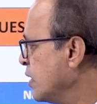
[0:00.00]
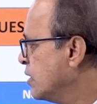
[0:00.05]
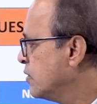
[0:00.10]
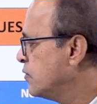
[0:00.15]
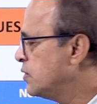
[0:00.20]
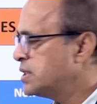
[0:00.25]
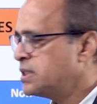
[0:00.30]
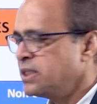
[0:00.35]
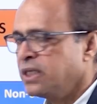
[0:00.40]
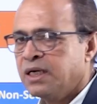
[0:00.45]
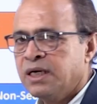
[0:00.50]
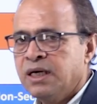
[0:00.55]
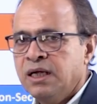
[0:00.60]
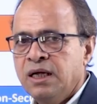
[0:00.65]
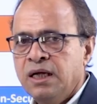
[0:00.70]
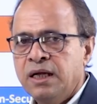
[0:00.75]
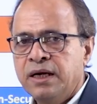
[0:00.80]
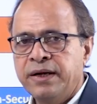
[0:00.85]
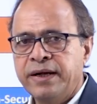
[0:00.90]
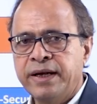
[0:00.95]
which are
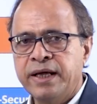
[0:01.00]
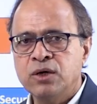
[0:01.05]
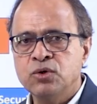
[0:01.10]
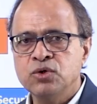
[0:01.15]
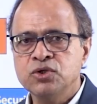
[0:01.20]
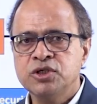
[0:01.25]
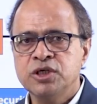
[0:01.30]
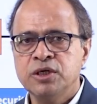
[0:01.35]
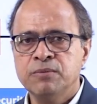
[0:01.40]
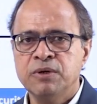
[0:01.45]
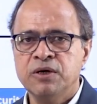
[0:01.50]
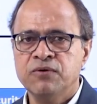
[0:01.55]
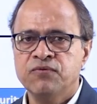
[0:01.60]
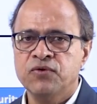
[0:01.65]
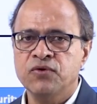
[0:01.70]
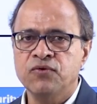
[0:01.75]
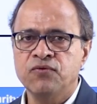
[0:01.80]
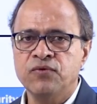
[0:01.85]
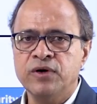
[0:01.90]
negotiable from